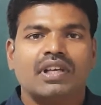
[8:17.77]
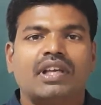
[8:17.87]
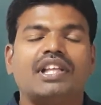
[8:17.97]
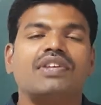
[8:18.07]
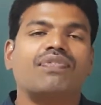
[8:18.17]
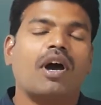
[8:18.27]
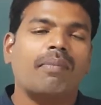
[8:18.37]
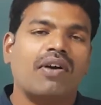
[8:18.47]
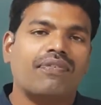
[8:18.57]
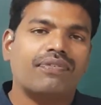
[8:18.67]
in the form
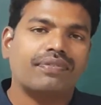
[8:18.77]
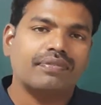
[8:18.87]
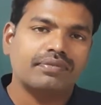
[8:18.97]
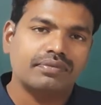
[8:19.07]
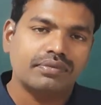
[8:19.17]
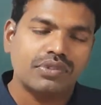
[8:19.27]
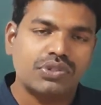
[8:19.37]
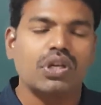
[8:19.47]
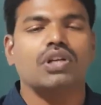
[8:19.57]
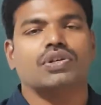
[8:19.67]
of
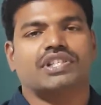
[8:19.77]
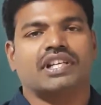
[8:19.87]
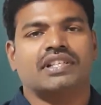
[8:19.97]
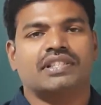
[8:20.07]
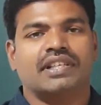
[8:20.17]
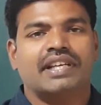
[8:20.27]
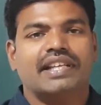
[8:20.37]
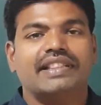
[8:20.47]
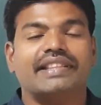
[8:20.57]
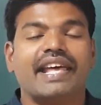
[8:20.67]
solutions,
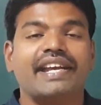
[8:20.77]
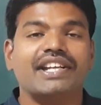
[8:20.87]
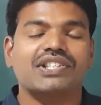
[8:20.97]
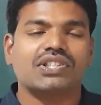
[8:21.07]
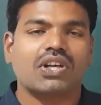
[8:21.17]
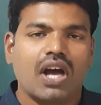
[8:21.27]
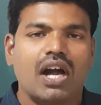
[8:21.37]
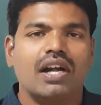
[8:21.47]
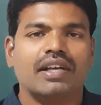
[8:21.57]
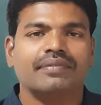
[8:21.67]
then it is
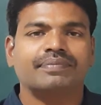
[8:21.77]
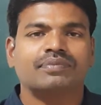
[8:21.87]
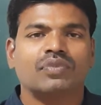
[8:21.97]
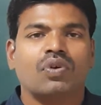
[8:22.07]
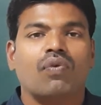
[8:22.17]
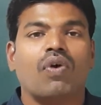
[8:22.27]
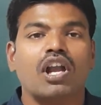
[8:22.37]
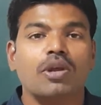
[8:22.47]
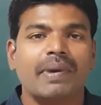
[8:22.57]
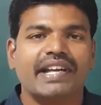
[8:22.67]
called
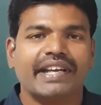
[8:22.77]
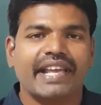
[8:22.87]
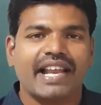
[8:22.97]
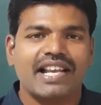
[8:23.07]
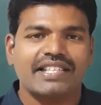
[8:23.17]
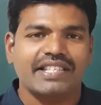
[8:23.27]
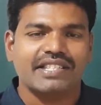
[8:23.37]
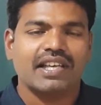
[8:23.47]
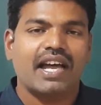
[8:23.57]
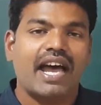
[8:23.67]
volumetric
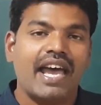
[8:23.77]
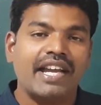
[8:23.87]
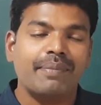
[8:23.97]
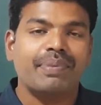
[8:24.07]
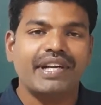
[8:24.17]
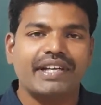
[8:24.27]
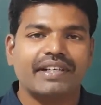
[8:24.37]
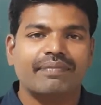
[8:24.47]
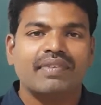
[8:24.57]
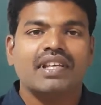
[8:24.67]
analysis. I repeat,
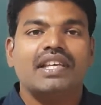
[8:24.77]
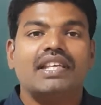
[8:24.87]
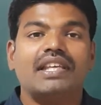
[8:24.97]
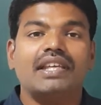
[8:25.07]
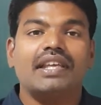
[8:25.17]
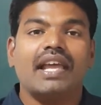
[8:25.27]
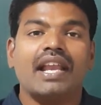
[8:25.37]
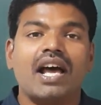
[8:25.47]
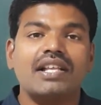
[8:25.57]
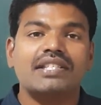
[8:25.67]

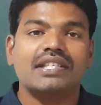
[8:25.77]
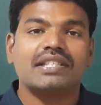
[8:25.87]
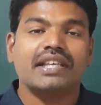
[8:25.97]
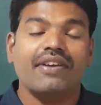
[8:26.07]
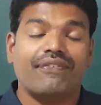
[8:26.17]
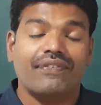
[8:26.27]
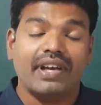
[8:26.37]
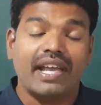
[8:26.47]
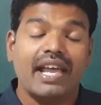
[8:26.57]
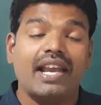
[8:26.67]
if
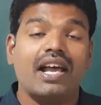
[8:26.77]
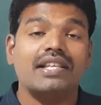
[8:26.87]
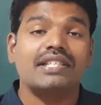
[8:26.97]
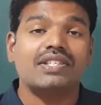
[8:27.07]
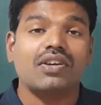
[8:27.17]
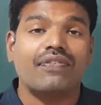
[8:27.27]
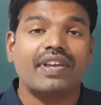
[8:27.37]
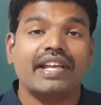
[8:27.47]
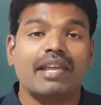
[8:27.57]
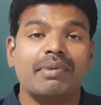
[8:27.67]
analysis of
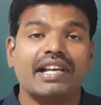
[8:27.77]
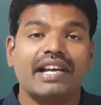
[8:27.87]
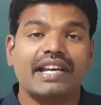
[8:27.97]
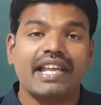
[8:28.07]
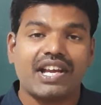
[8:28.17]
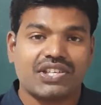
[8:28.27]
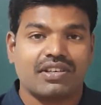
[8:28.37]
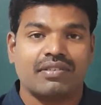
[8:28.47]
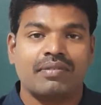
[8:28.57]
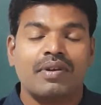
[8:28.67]
a chemical reaction